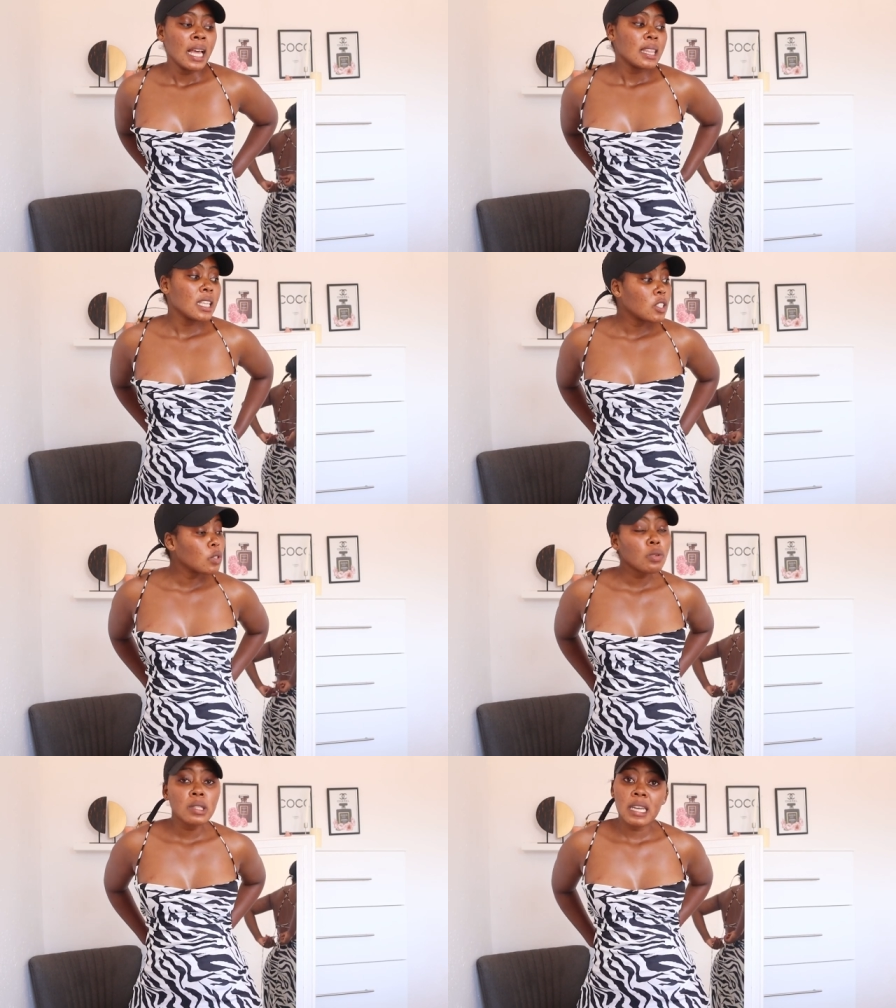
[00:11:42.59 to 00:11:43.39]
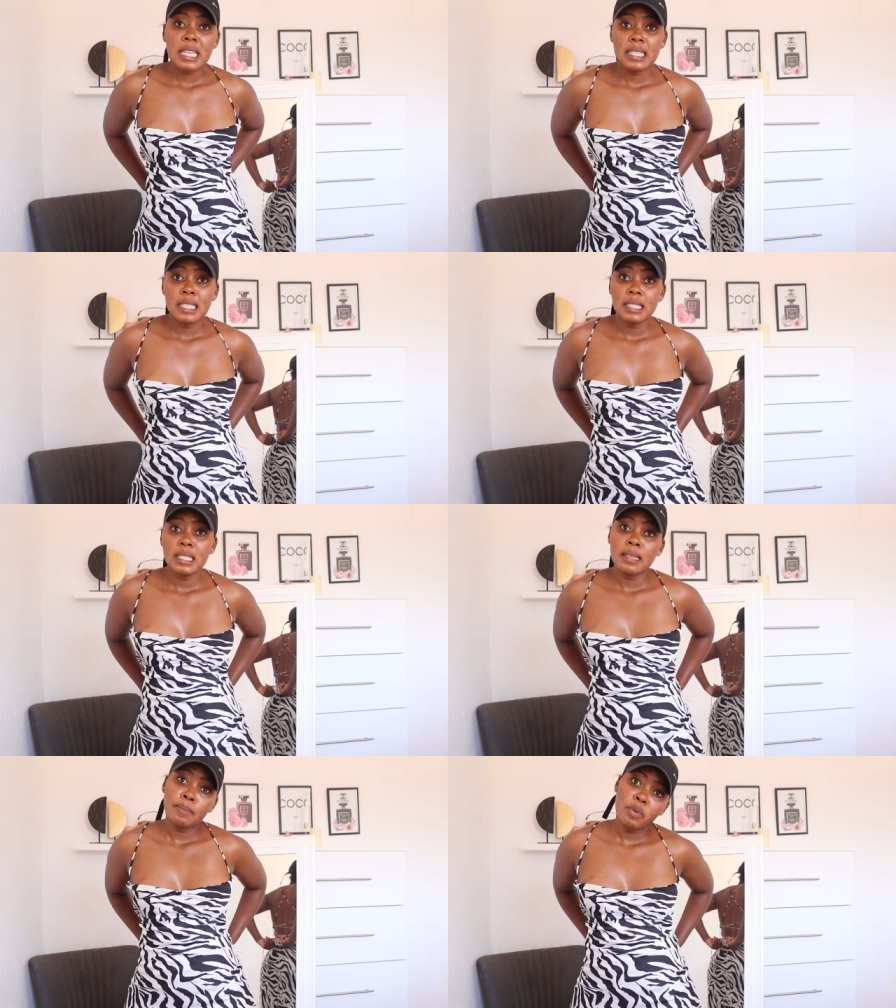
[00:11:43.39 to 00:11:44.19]
These two dresses,
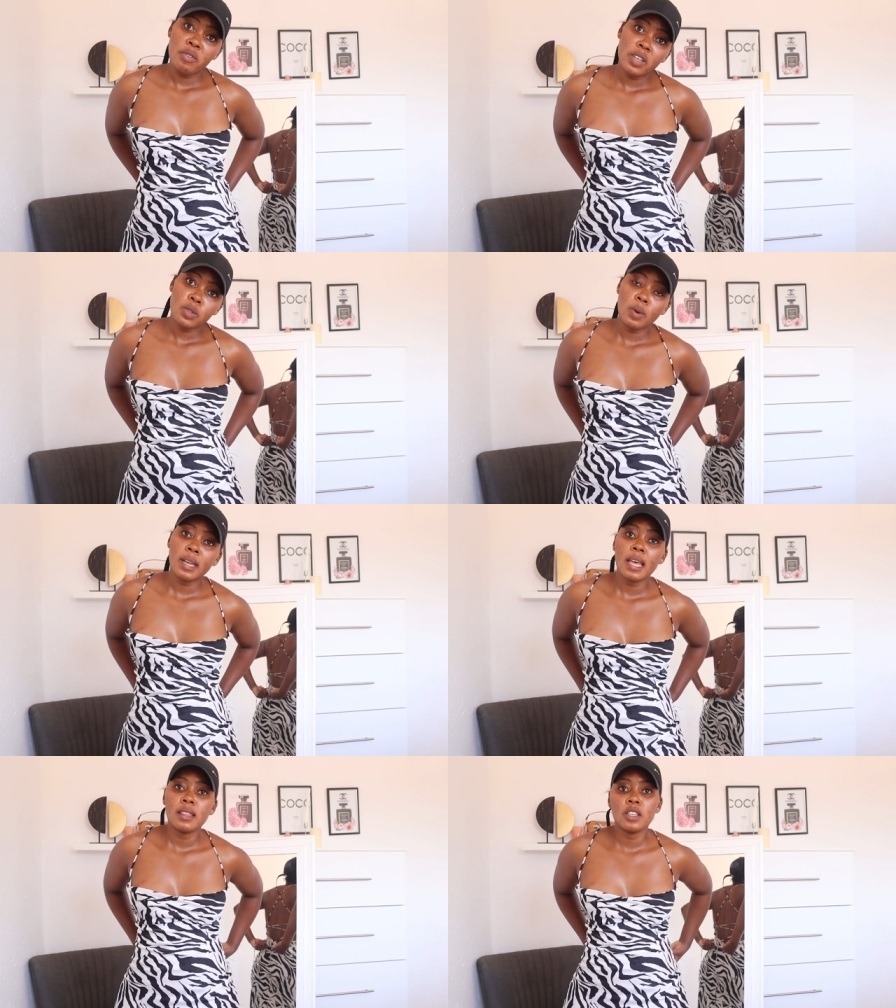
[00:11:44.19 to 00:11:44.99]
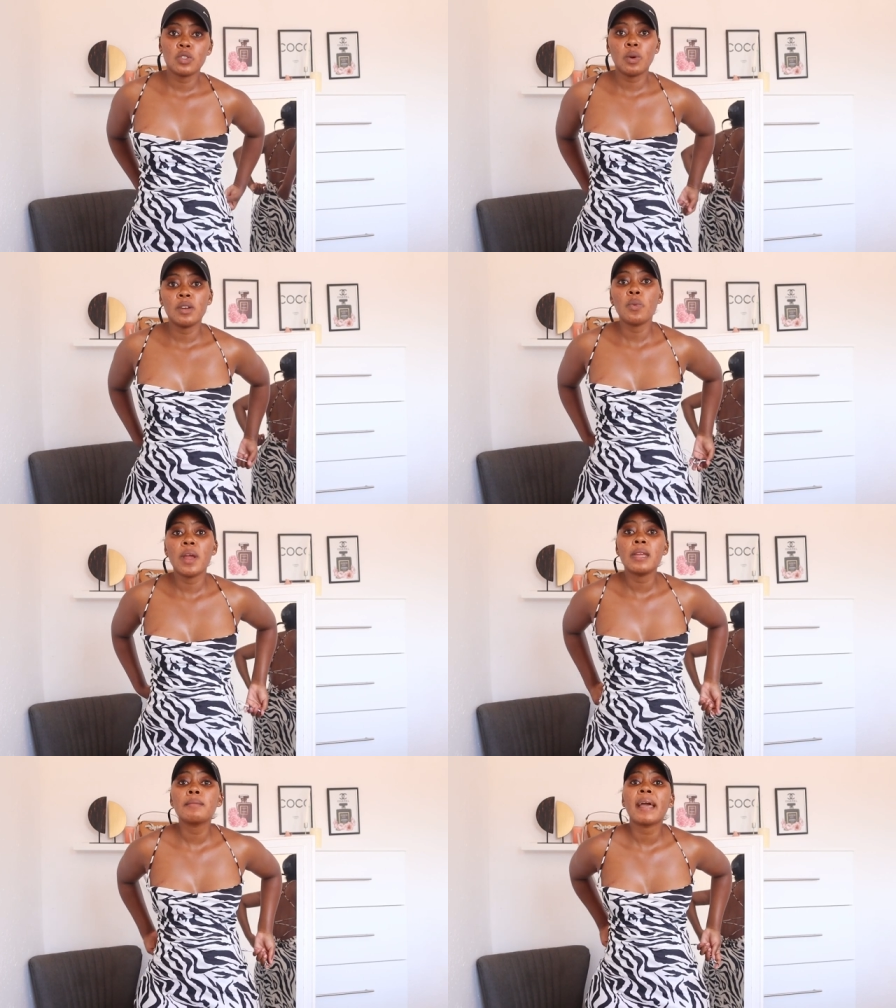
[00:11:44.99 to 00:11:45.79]
the previous one and this one, were
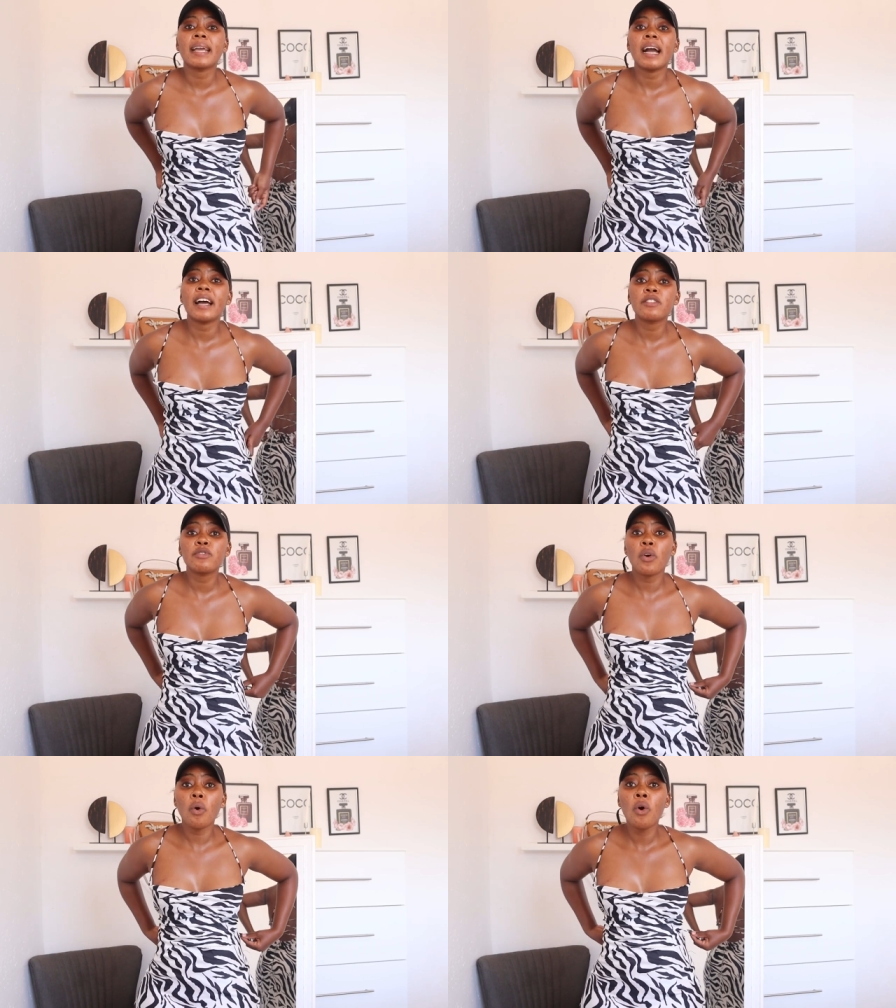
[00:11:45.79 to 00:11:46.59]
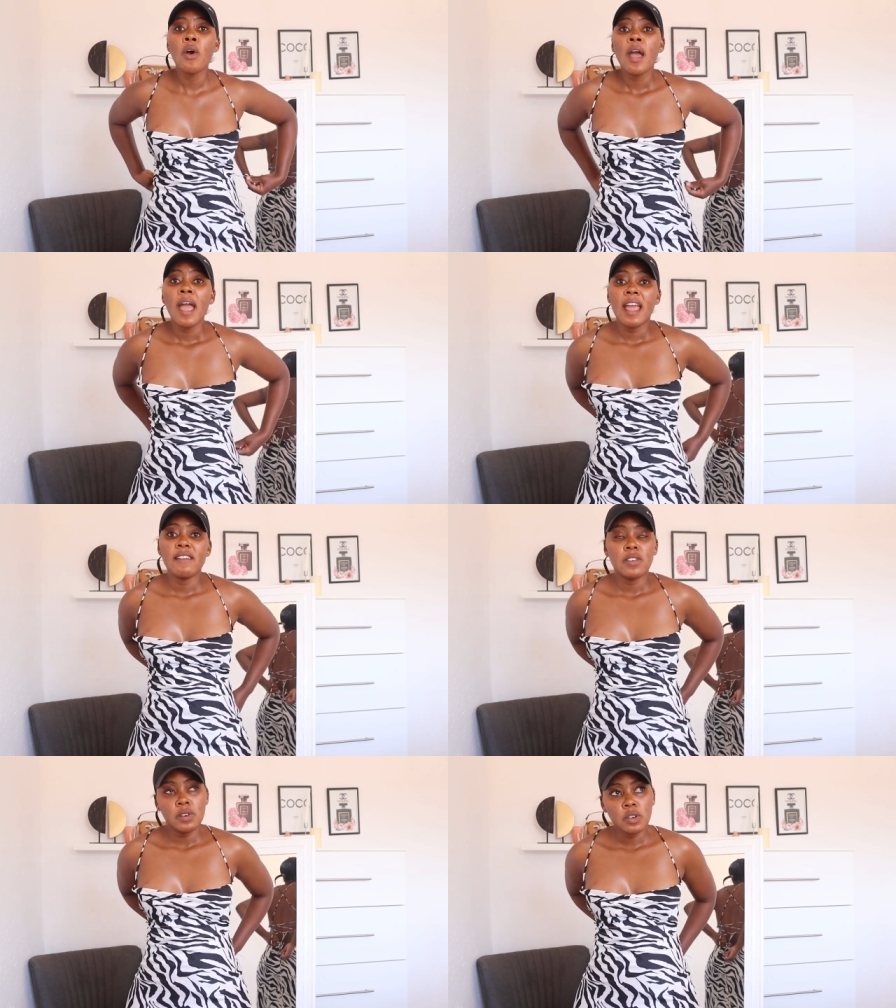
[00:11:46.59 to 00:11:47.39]
in my cart for a
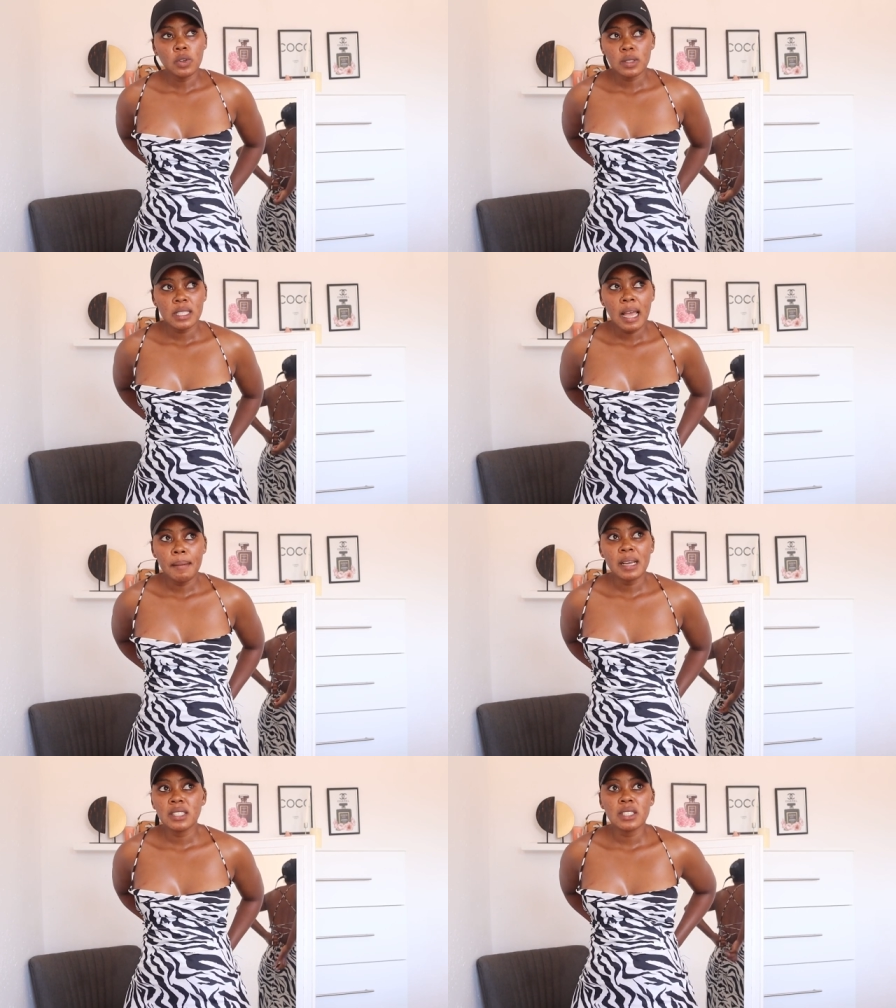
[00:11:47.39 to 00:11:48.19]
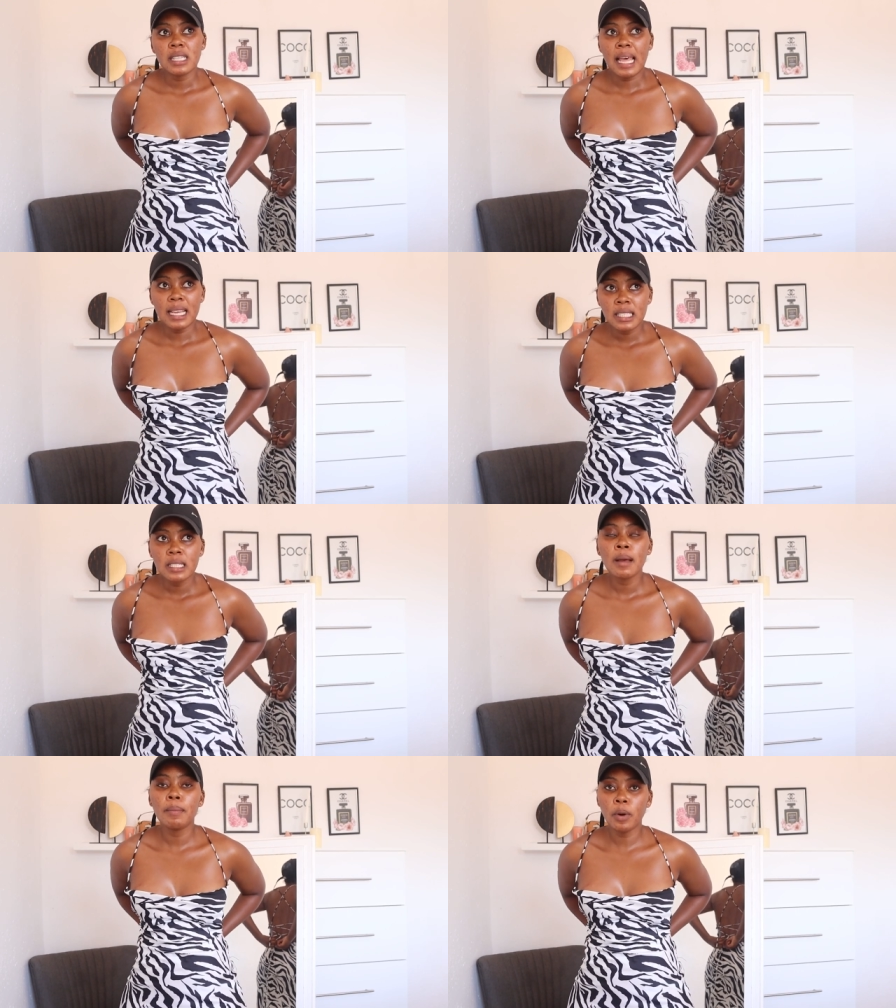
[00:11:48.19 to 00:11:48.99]
very long time. I just liked
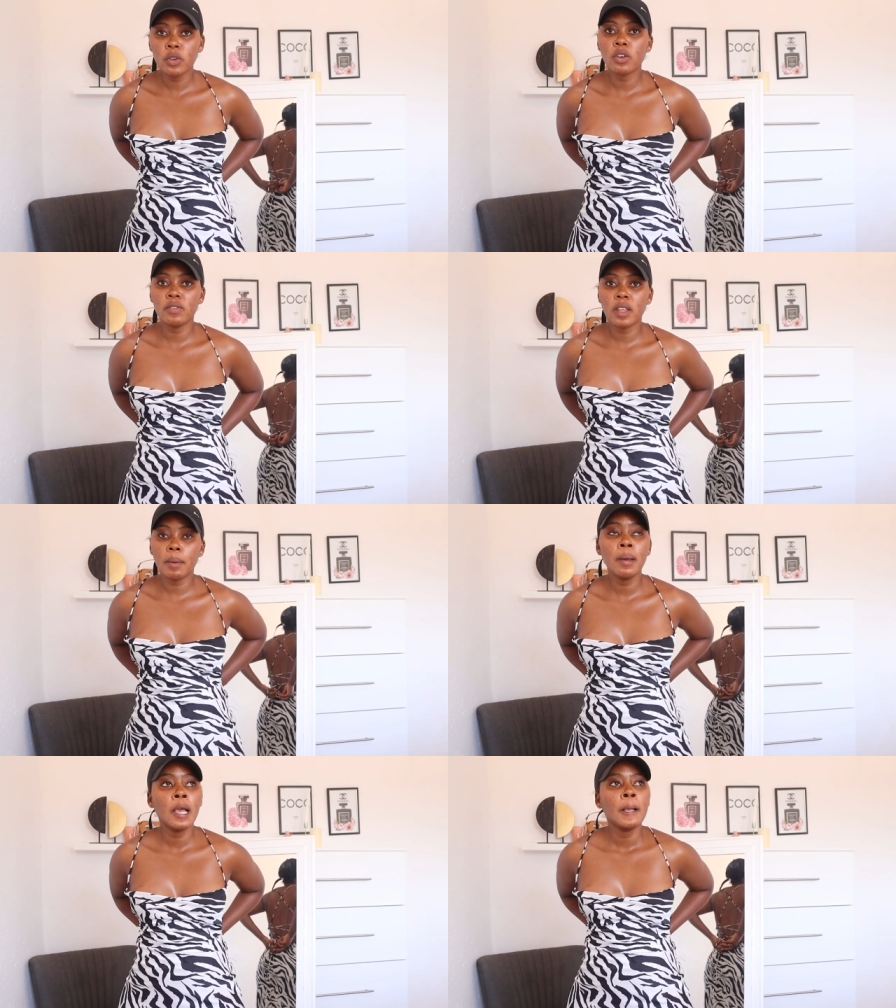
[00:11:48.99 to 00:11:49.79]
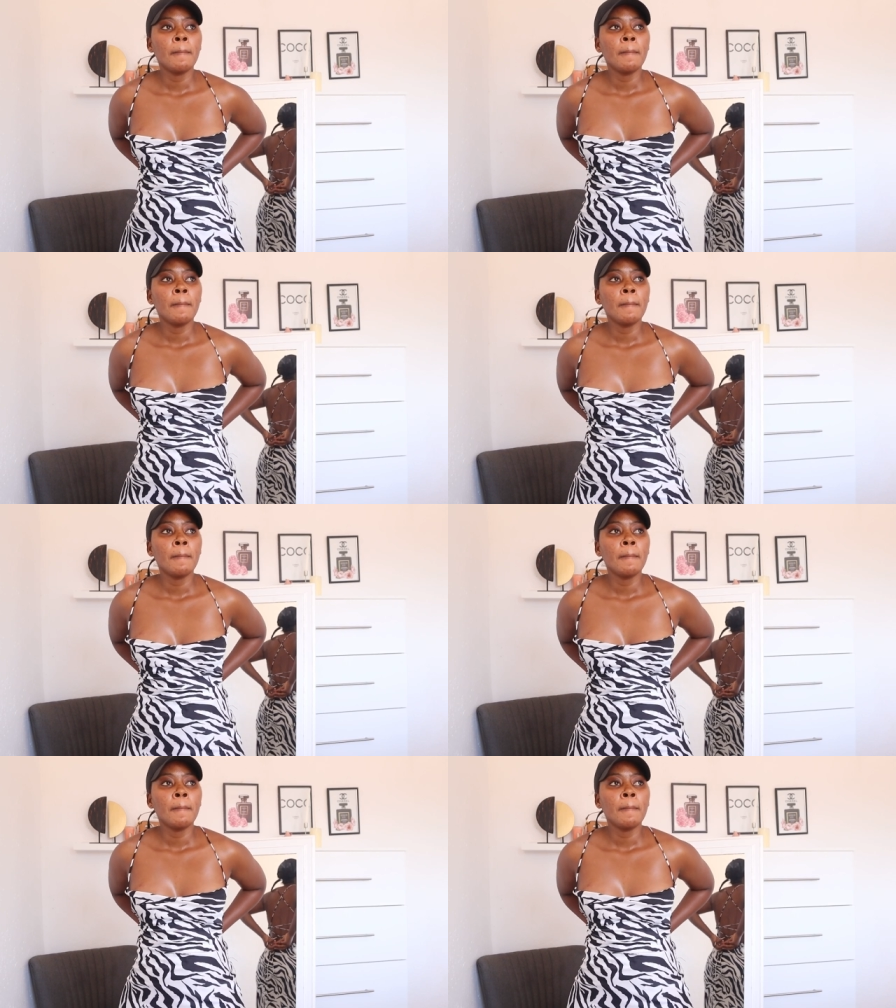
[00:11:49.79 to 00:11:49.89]
both of them.